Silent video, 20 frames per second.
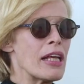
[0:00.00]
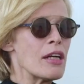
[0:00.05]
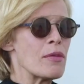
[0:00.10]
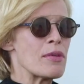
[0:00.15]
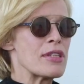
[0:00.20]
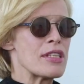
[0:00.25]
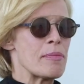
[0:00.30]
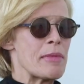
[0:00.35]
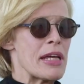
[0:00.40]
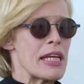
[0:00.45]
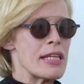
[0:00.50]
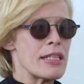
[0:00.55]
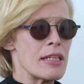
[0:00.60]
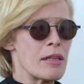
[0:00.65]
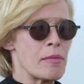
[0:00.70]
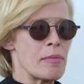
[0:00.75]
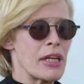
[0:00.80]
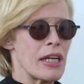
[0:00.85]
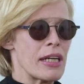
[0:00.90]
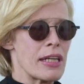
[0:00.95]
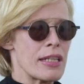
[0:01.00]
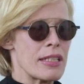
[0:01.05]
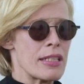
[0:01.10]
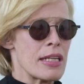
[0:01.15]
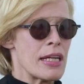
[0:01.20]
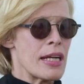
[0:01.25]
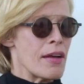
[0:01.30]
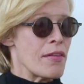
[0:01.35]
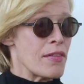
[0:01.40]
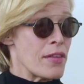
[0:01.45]
it was amazing because
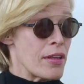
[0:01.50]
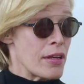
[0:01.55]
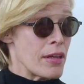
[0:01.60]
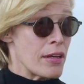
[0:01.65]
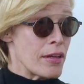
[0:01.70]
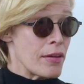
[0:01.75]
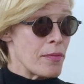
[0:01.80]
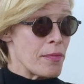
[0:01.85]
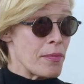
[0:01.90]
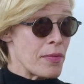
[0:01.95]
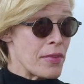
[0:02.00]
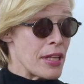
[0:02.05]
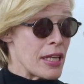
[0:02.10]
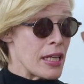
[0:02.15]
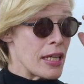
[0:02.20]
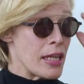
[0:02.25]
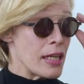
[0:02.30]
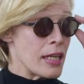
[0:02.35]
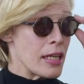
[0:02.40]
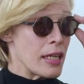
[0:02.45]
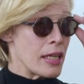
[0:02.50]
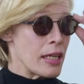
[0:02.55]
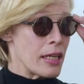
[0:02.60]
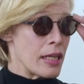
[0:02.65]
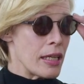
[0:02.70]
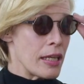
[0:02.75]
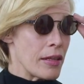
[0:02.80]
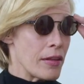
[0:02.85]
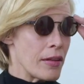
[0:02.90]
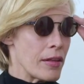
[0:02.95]
the
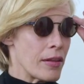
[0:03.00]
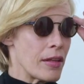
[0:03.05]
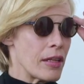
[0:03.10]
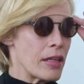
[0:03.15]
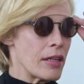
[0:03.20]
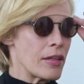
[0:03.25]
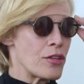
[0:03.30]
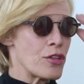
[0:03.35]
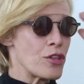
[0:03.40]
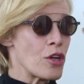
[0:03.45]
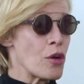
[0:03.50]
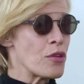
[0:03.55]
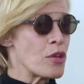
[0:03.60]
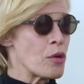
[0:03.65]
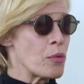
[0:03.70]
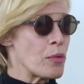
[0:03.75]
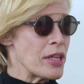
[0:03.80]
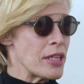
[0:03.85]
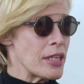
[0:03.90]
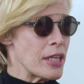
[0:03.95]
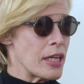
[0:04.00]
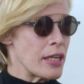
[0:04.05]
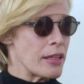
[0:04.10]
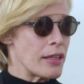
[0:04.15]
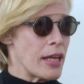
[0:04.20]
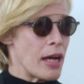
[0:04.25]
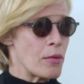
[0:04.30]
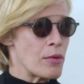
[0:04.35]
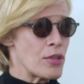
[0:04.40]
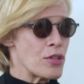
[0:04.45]
show that we did,
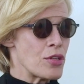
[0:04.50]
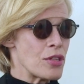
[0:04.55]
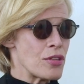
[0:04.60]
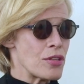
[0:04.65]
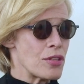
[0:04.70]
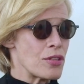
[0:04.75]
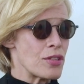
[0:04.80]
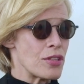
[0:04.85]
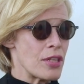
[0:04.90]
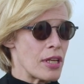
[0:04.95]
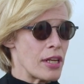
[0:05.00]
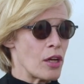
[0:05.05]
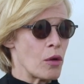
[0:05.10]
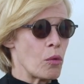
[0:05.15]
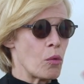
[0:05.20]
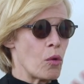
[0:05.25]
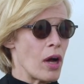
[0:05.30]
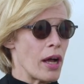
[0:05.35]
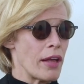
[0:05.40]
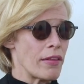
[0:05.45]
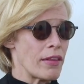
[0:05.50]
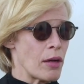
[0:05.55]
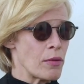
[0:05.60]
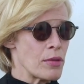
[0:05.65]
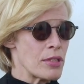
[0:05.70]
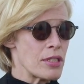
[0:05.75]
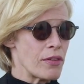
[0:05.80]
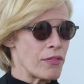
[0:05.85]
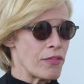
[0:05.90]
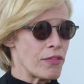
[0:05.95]
that was just sitting one. That
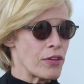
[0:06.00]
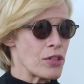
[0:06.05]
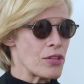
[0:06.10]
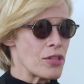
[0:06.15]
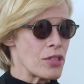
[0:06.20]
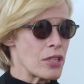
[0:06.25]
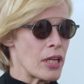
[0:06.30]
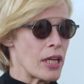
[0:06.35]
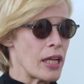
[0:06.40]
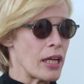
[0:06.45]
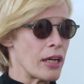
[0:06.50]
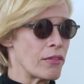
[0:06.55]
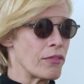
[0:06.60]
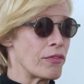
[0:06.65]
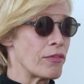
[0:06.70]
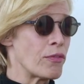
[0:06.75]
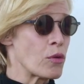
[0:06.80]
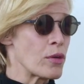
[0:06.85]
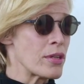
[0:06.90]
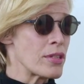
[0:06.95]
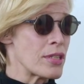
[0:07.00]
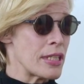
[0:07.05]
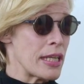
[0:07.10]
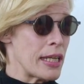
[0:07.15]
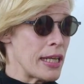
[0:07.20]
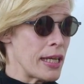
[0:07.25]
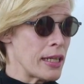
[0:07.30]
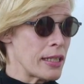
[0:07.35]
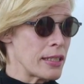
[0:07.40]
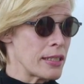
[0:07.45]
was the first sitting of 4
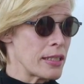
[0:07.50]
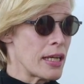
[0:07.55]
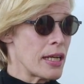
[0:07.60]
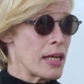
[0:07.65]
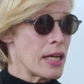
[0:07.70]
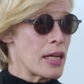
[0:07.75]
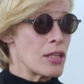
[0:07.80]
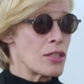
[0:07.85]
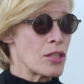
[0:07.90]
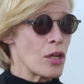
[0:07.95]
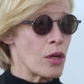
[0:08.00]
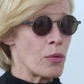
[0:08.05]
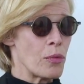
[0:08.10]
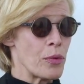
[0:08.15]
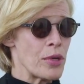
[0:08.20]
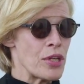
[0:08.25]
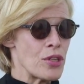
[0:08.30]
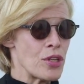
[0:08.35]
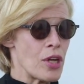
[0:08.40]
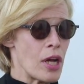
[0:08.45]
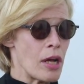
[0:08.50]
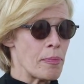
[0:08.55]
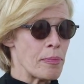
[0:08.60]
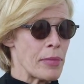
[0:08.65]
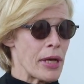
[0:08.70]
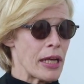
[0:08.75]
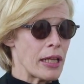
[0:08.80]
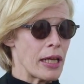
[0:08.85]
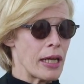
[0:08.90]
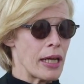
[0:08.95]
sittings. So we shot
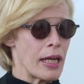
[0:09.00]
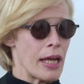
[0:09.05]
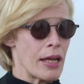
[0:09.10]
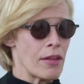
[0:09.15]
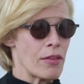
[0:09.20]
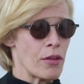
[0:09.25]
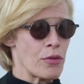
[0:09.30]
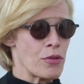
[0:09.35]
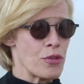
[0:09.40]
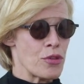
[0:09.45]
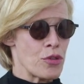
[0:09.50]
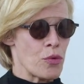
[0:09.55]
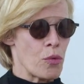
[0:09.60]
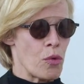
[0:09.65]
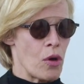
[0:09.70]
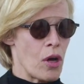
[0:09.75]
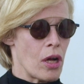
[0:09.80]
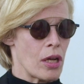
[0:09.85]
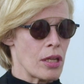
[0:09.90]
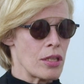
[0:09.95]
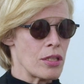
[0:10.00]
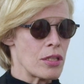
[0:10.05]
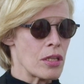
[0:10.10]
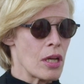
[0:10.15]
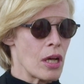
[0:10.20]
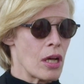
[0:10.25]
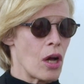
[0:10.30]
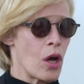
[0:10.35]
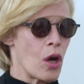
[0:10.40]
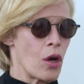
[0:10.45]
Bella and those swans
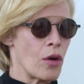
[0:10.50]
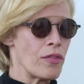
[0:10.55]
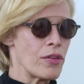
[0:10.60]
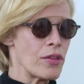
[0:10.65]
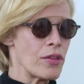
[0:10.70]
over